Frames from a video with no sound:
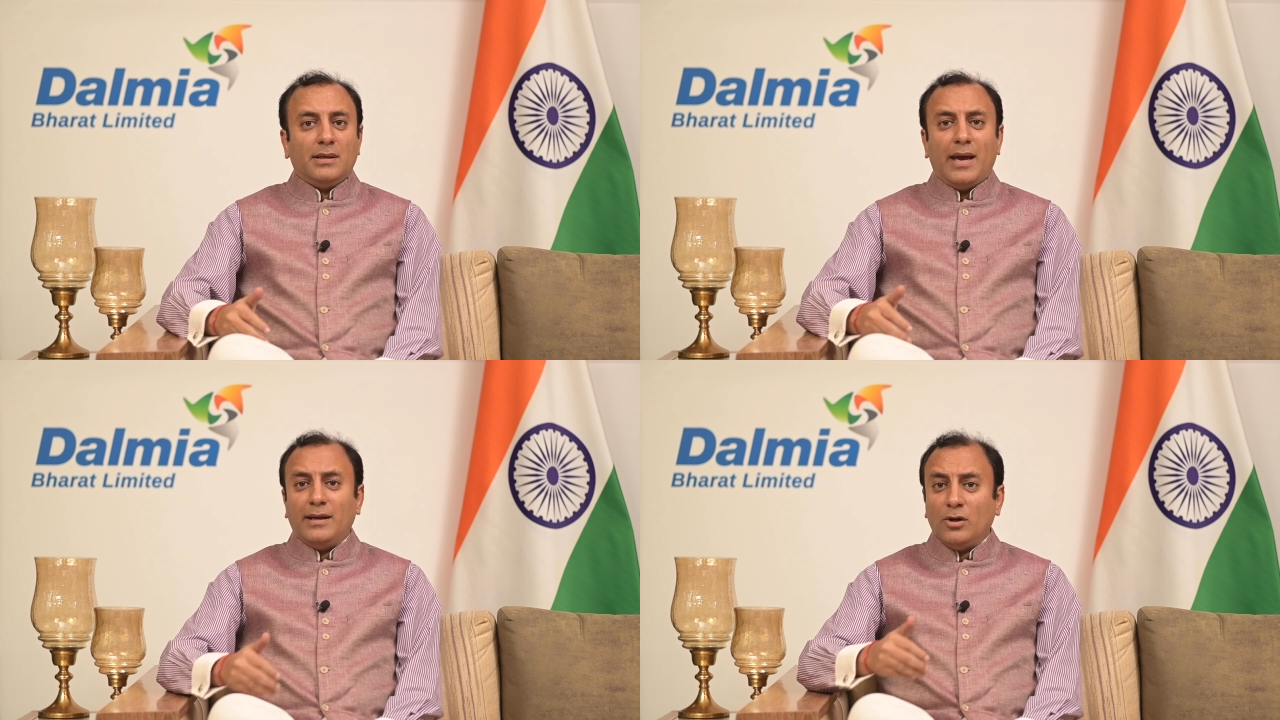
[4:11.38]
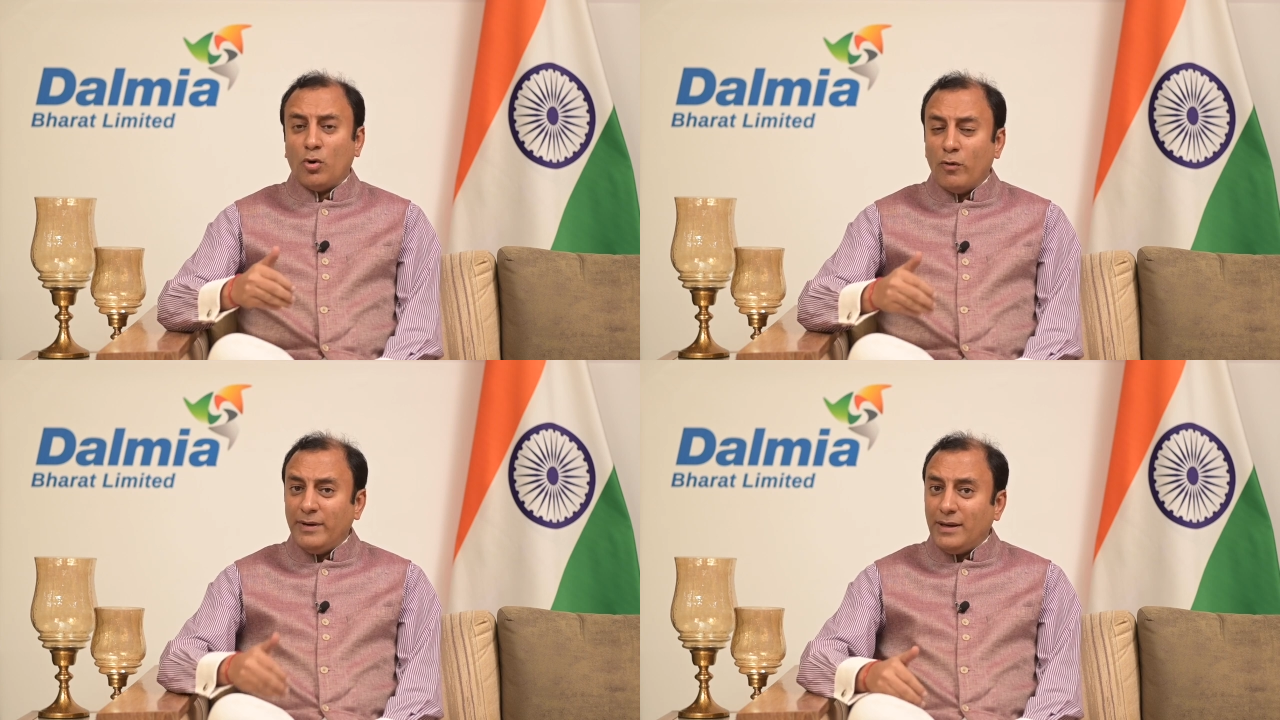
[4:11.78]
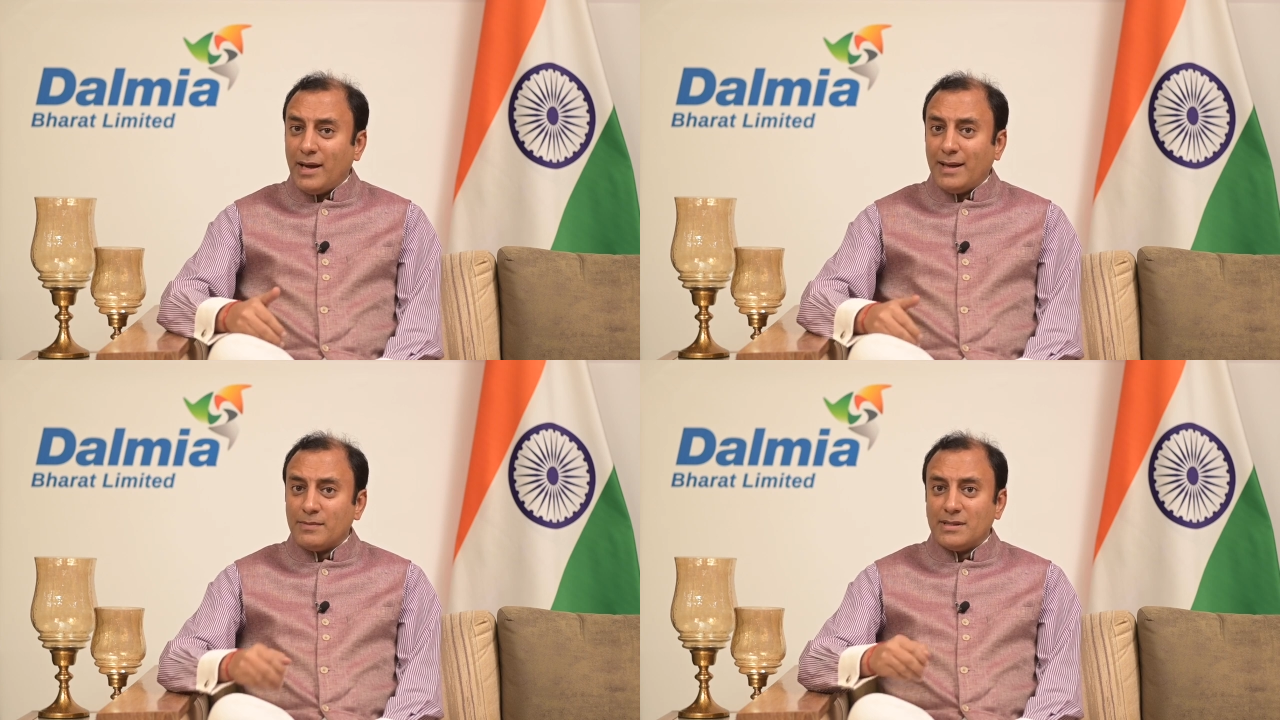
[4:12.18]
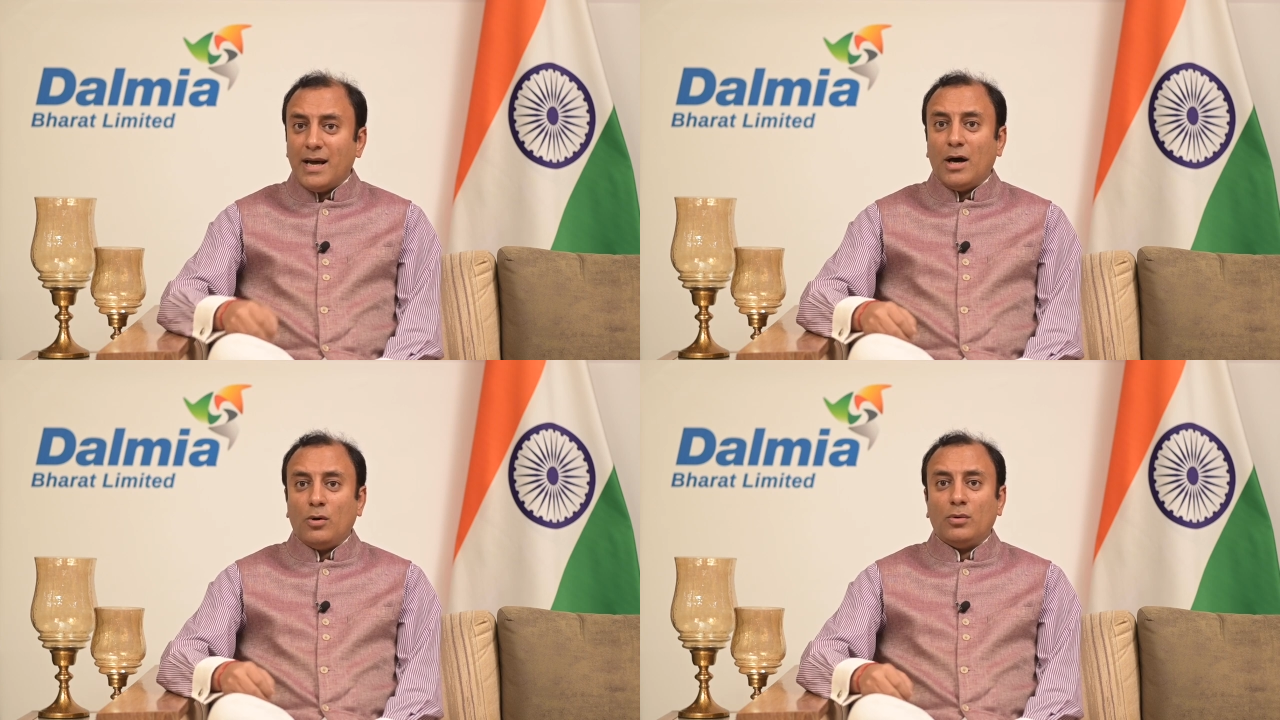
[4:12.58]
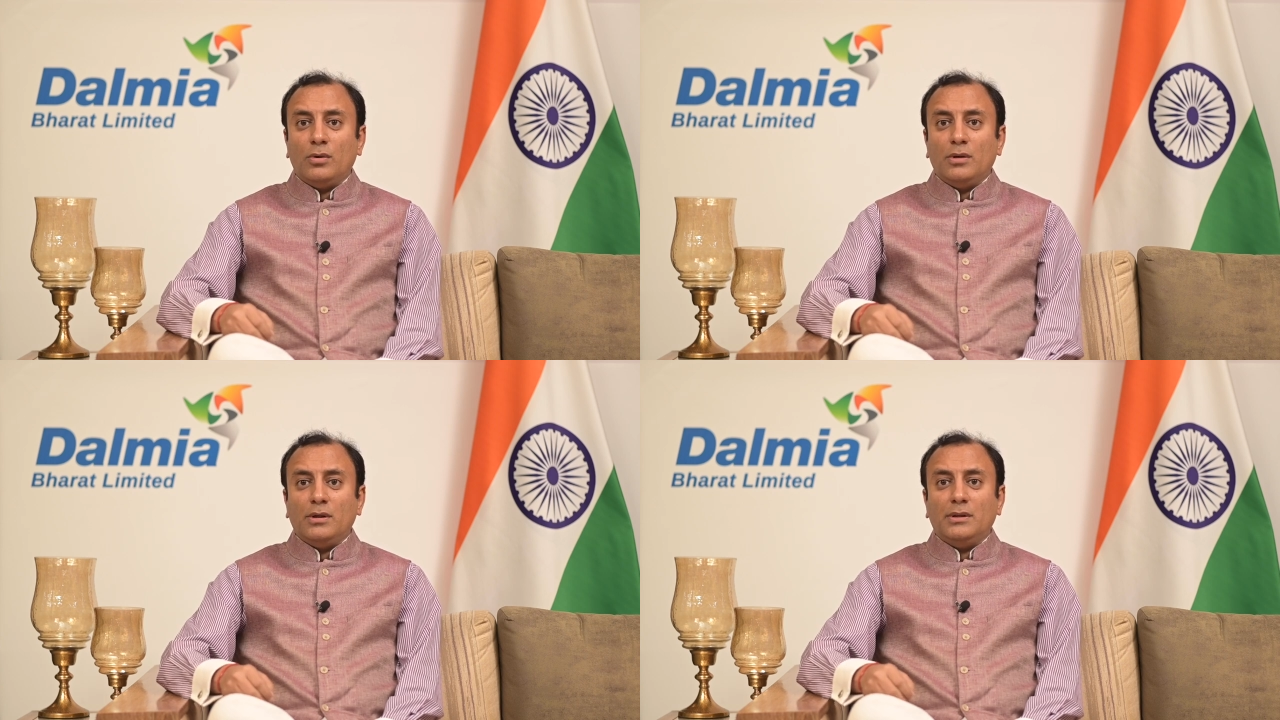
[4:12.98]
And in COVID times now,
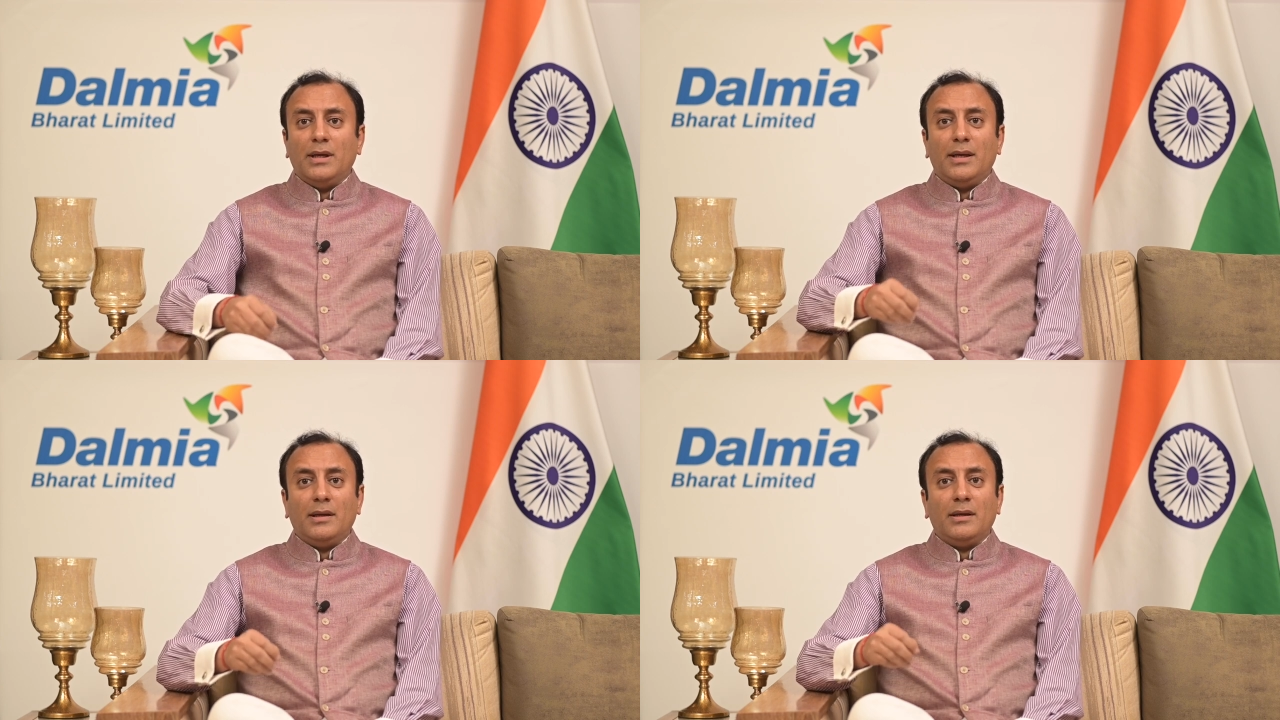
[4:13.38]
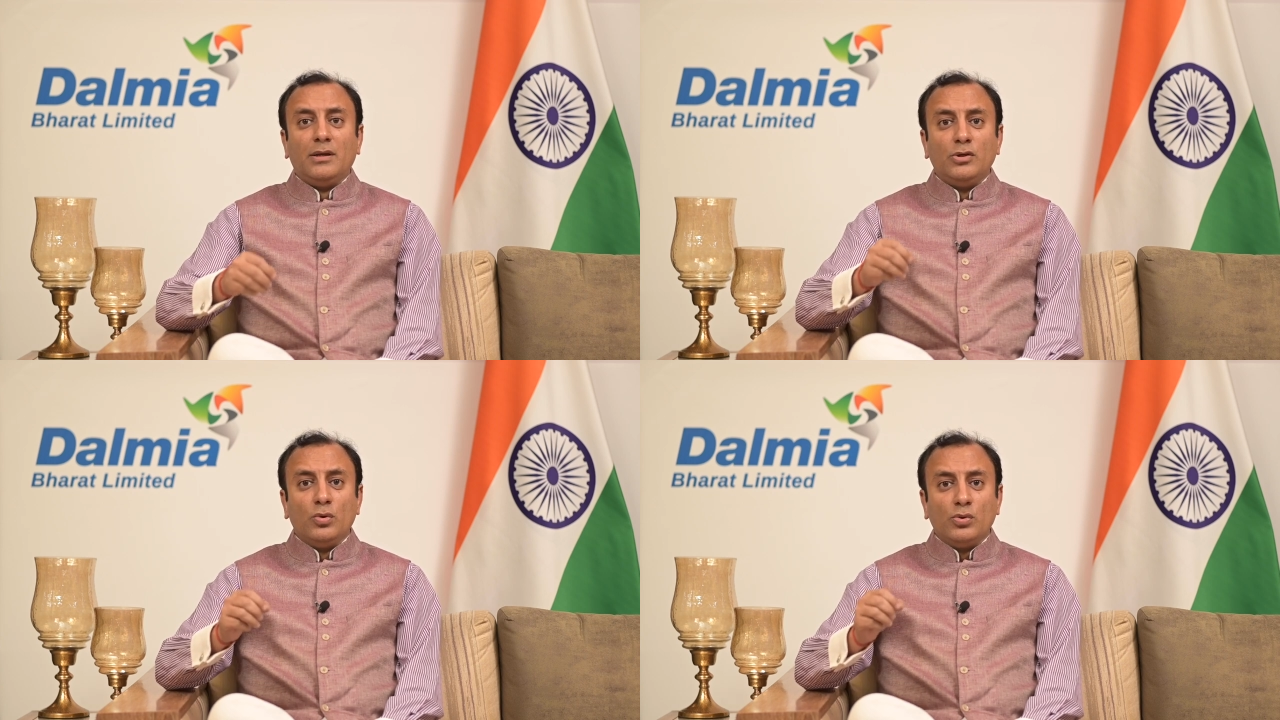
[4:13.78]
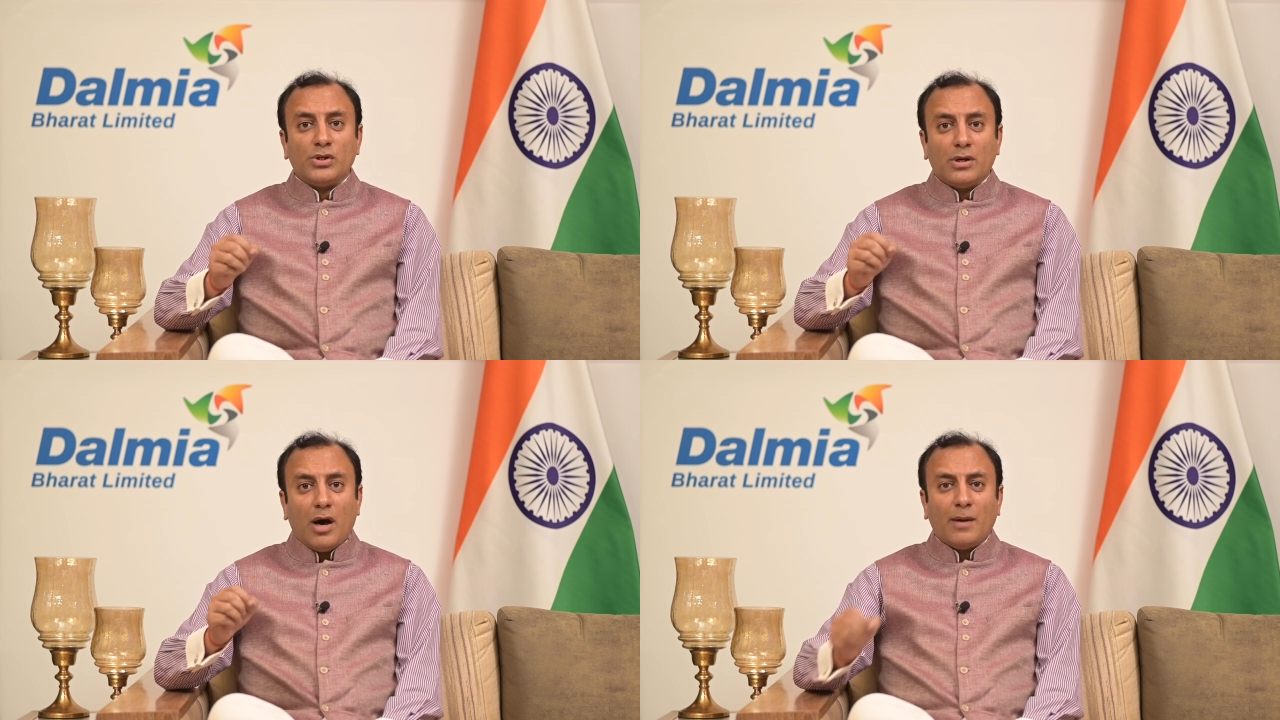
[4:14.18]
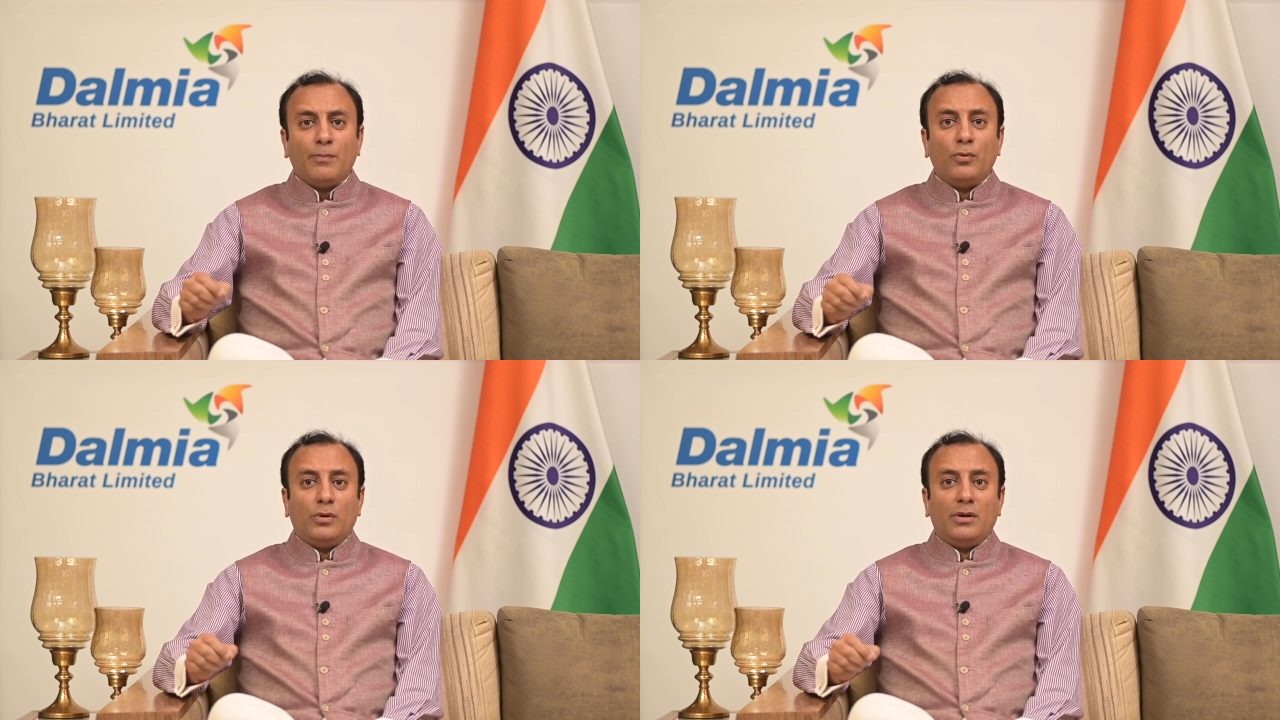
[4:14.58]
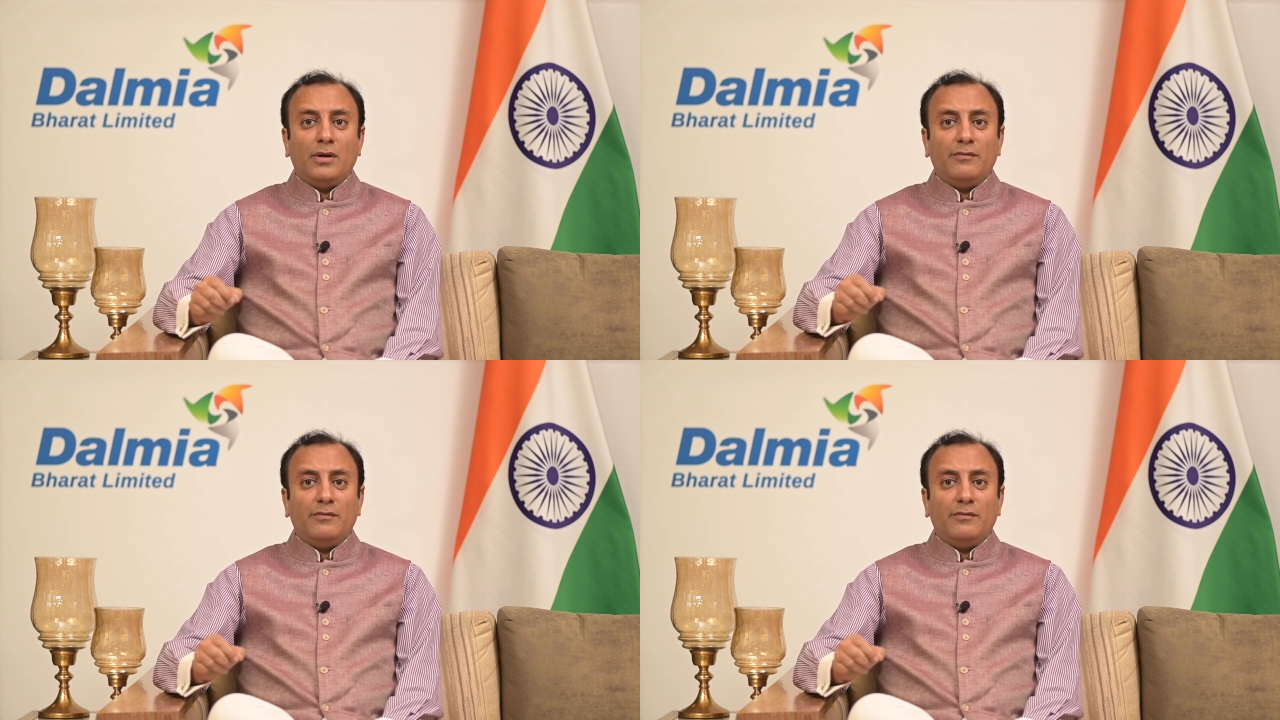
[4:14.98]
they use carpool